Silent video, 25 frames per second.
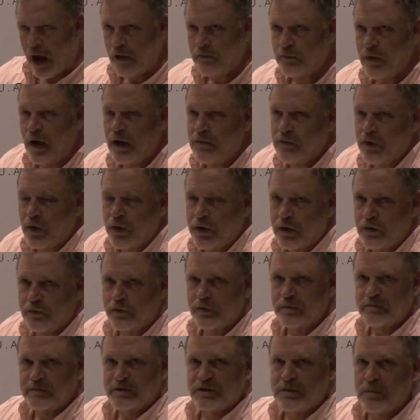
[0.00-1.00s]
I've, I've learned
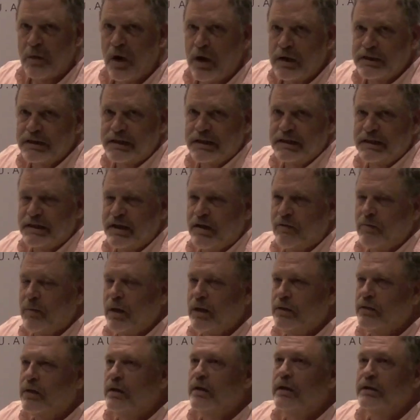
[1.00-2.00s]
from some Aussies I've
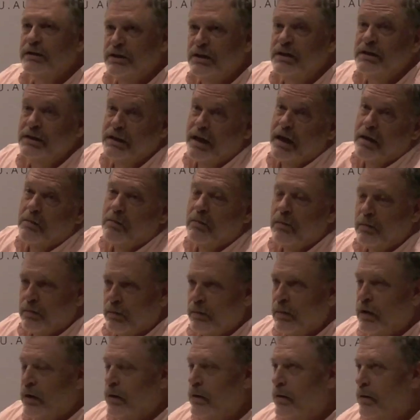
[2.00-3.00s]
met that it's the same
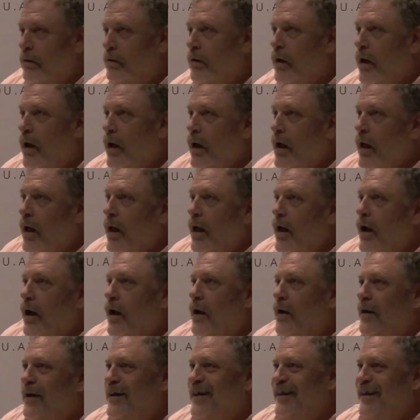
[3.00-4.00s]
here. Uh,